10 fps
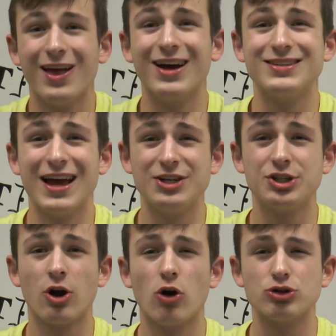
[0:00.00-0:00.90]

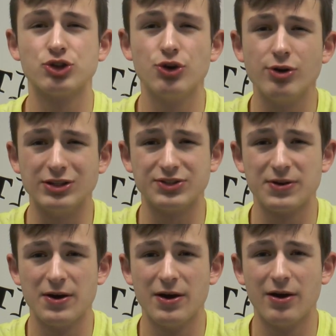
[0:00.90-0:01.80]
Attention all
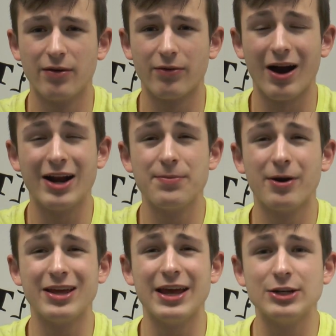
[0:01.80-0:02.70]
students, for
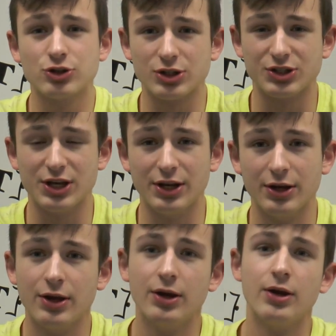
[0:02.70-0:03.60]
anybody interested,
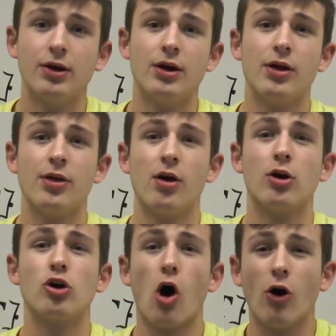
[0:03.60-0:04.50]

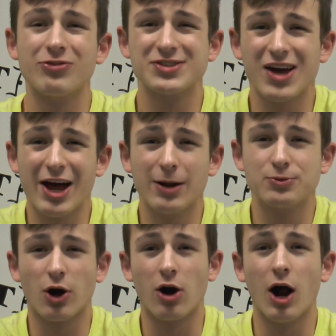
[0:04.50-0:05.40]
golf
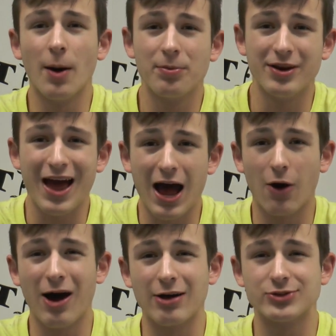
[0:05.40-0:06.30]
signups are up
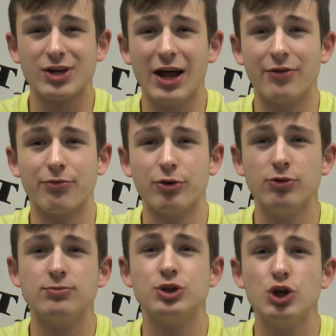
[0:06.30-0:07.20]
now outside of
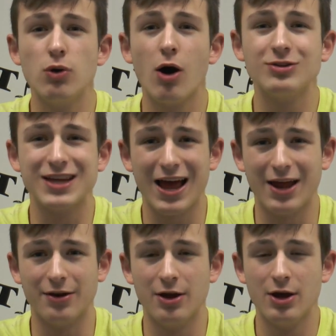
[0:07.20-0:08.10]
room
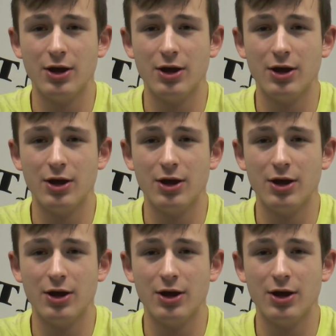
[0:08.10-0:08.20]
2010.